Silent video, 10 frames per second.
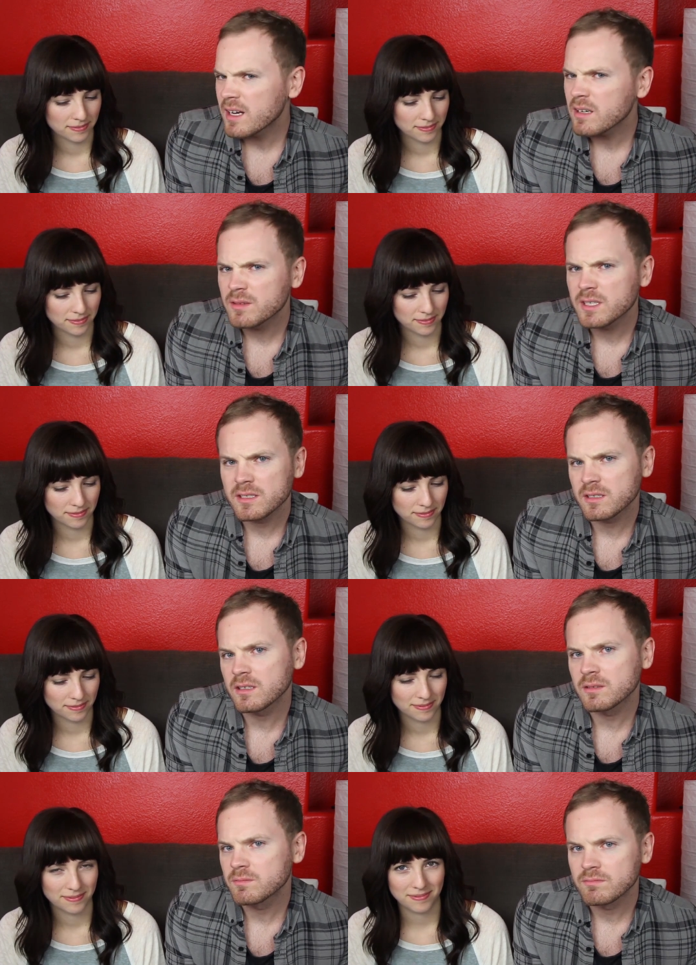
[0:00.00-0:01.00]
Speaker 1: I
Speaker 2: don't
Speaker 1: think
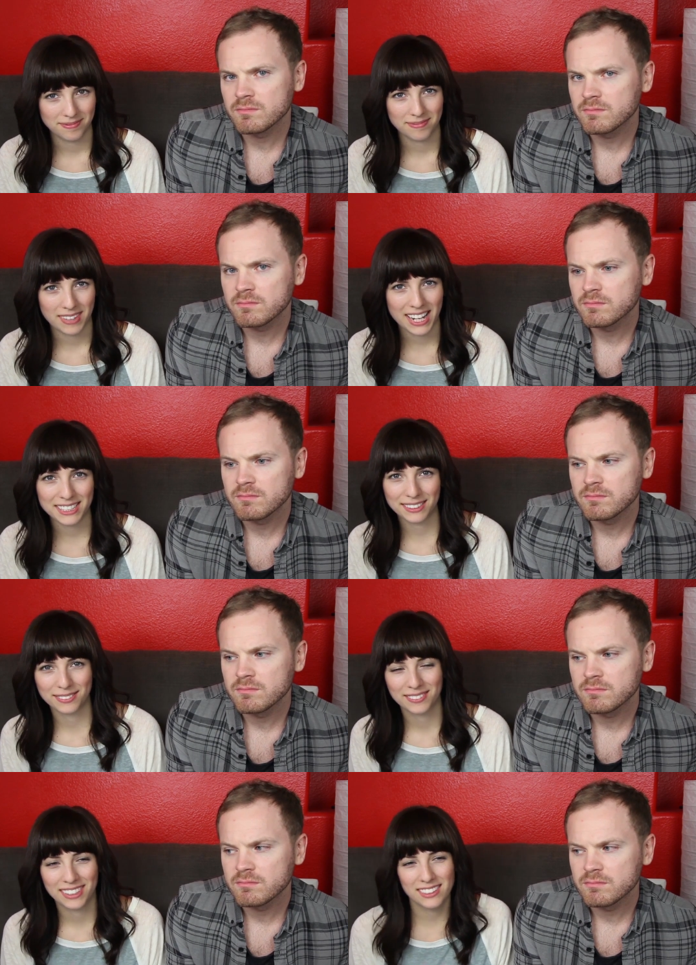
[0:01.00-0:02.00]
so.
Speaker 2: I do.
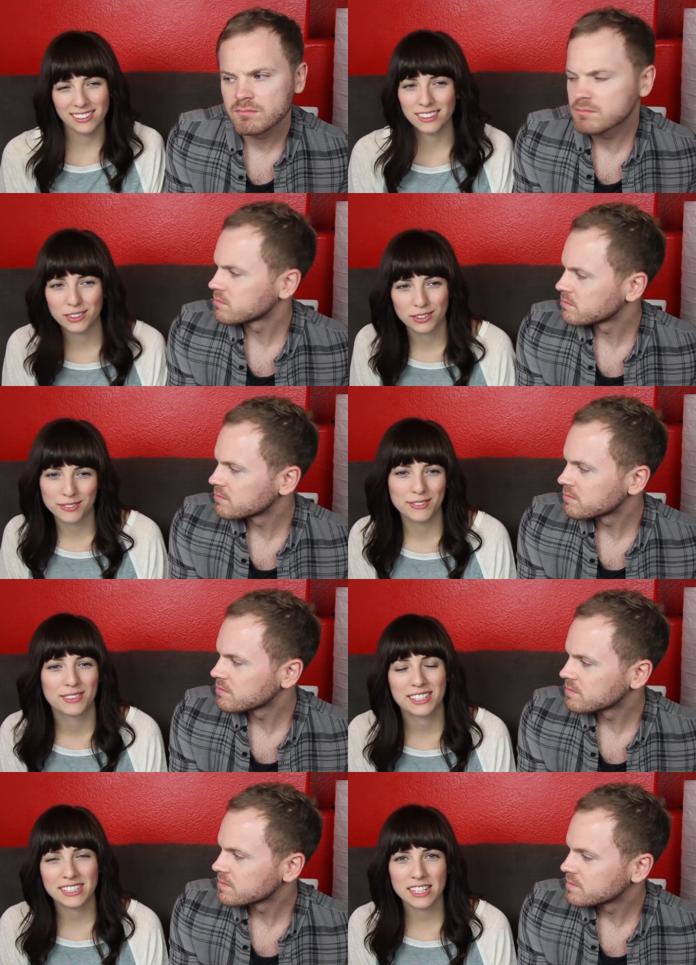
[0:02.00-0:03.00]
I do little groups.
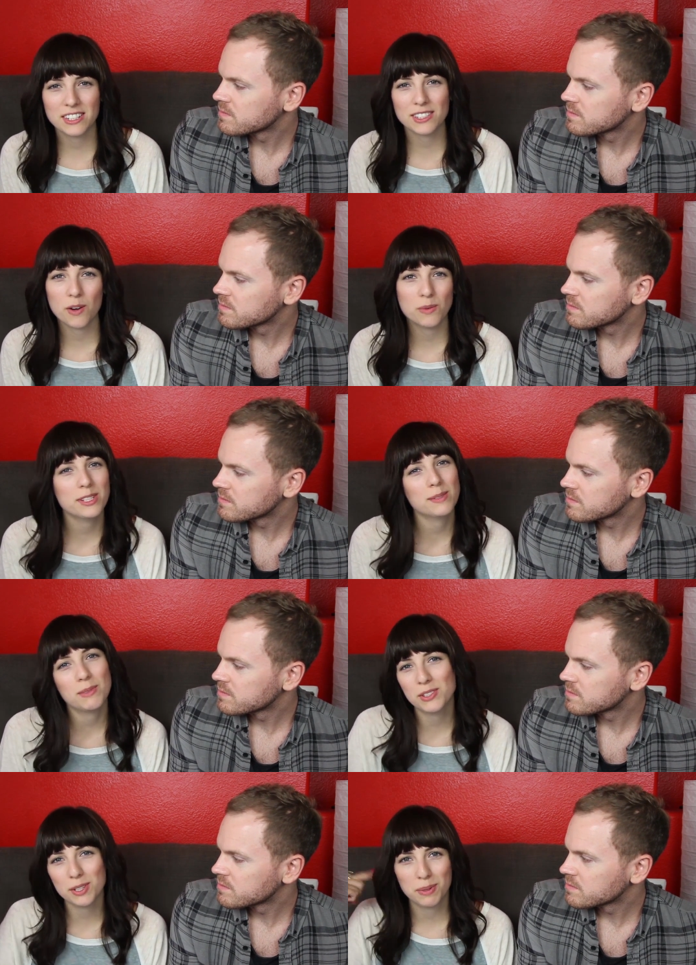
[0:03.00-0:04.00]
Because there's always
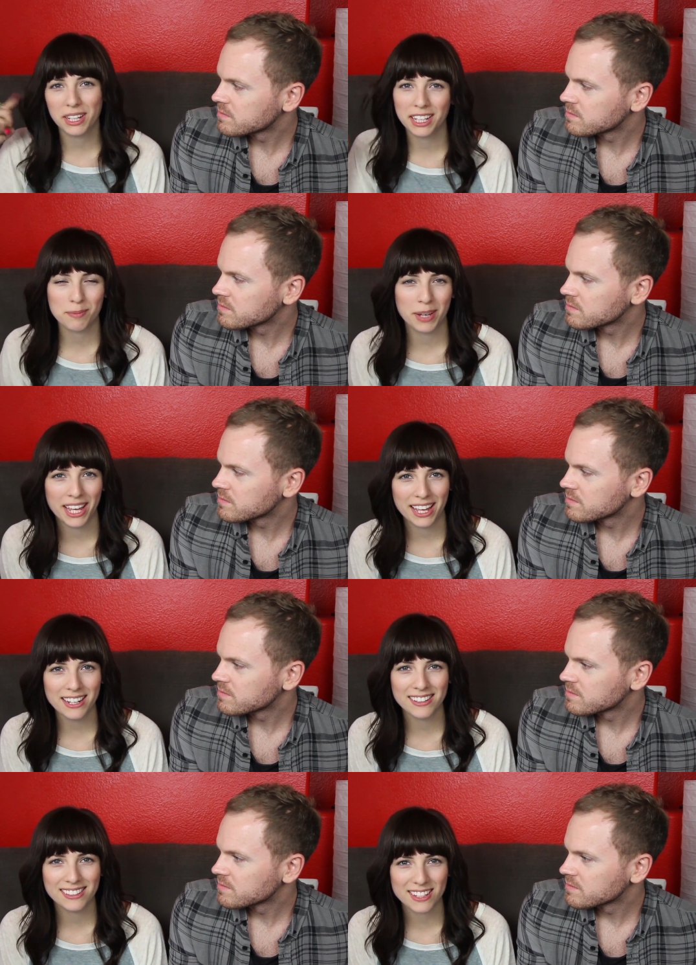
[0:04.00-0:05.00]
music playing in my
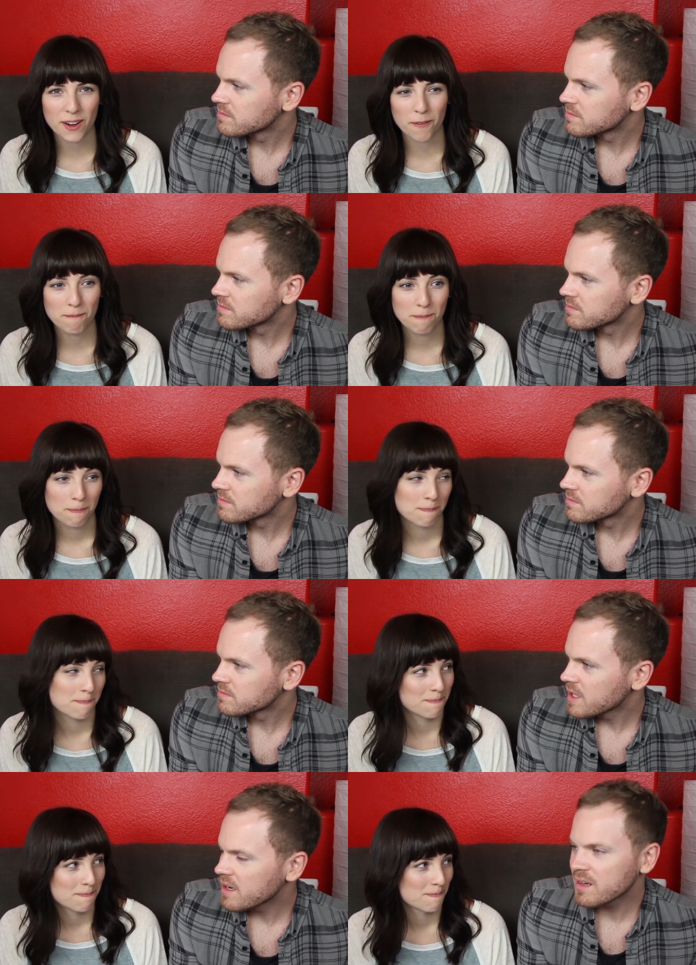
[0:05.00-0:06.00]
head, so.
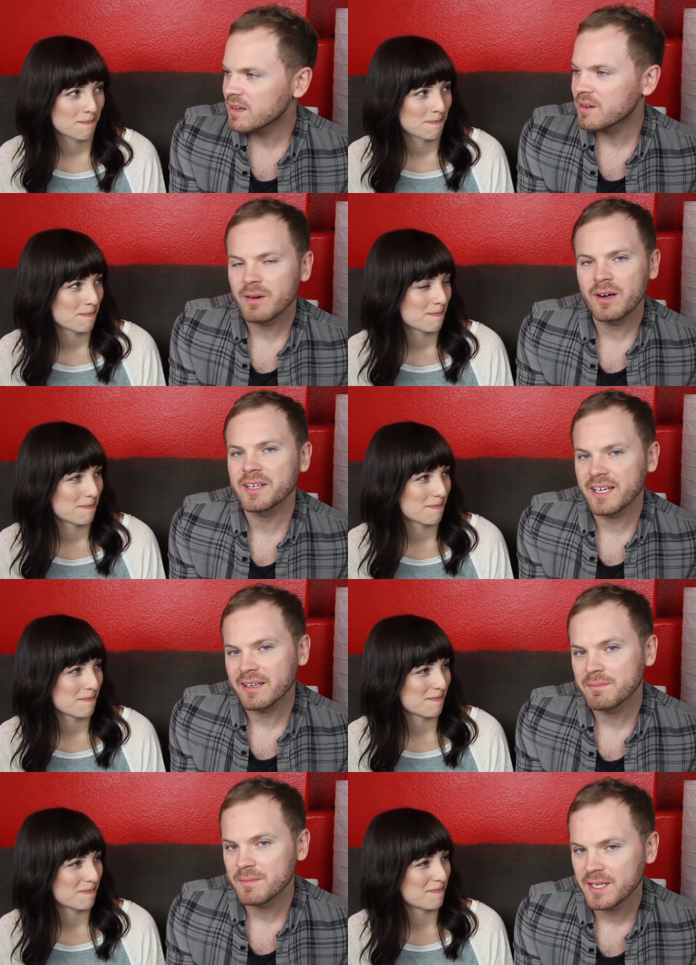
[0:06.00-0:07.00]
Speaker 1: Oh,
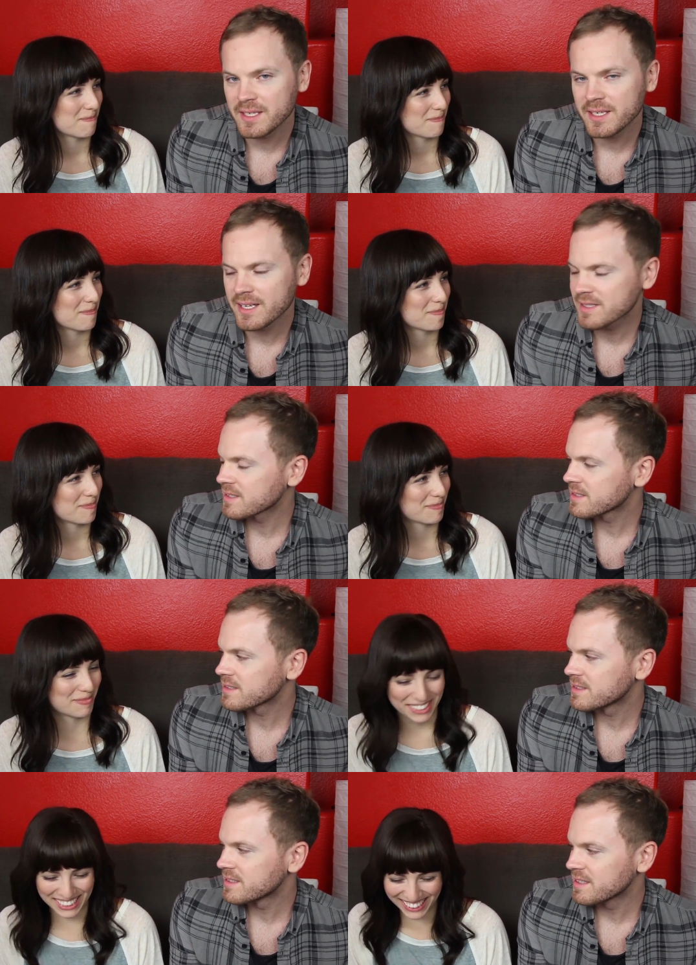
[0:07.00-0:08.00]
okay, then yes,
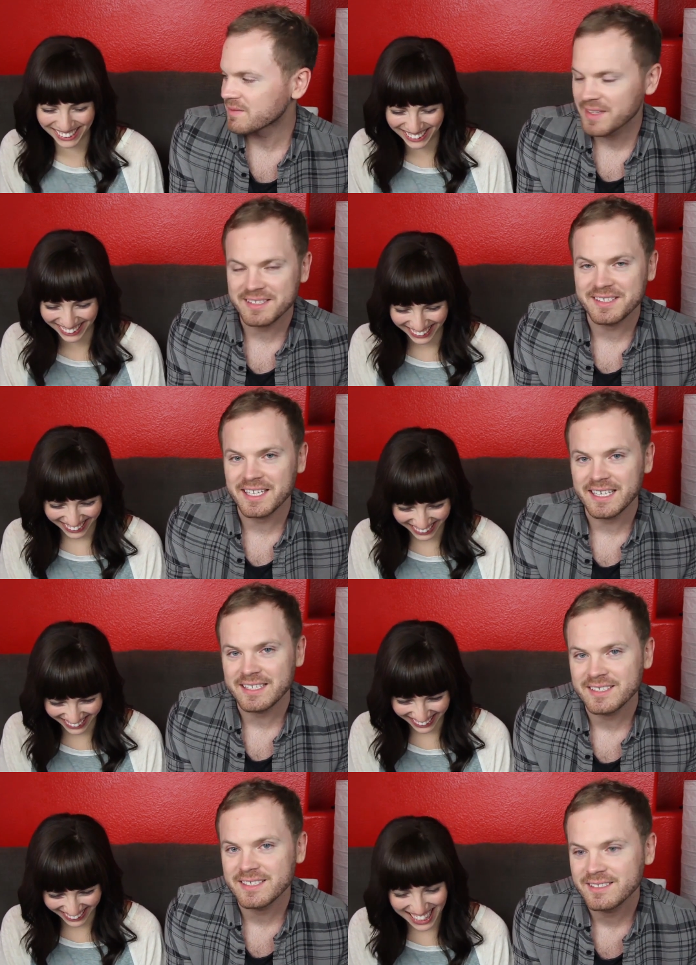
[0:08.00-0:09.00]
that's the
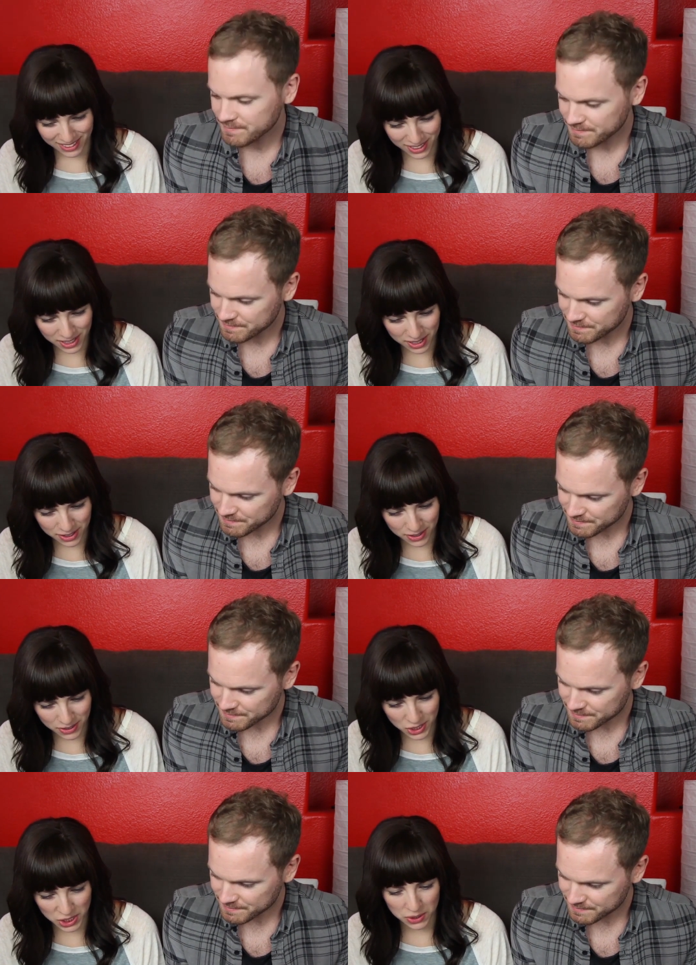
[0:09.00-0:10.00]
case.
Speaker 2: Do you
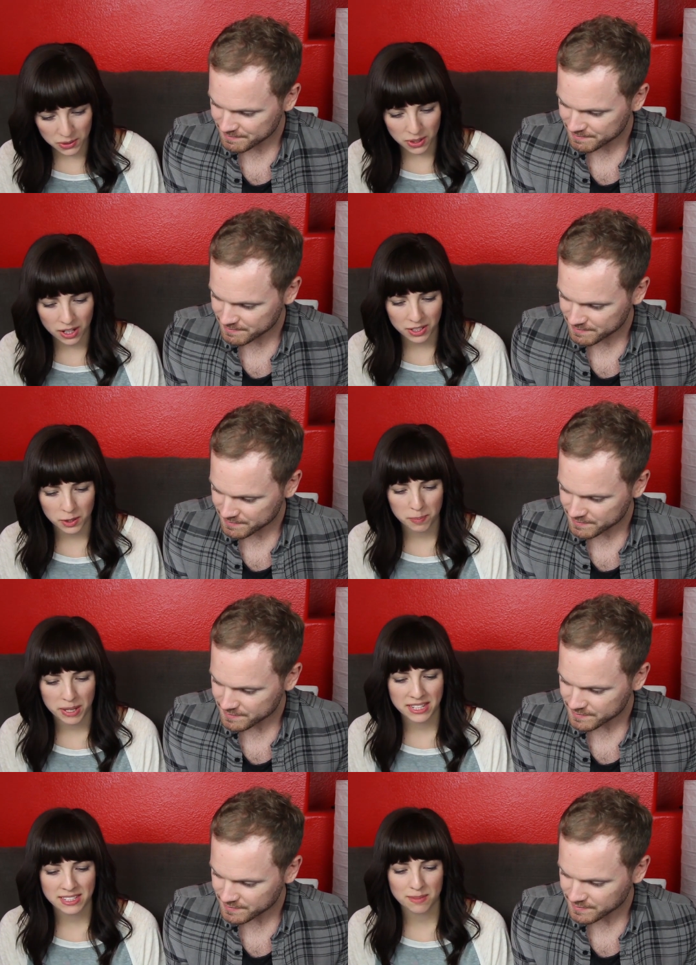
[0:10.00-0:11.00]
chew on your
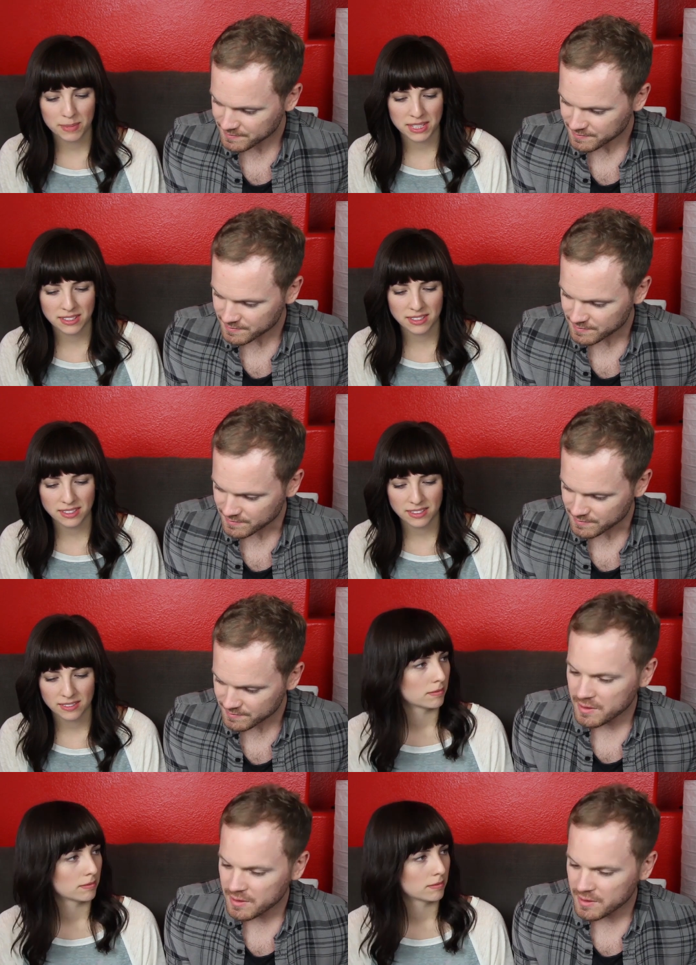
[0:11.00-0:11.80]
pens and pencils?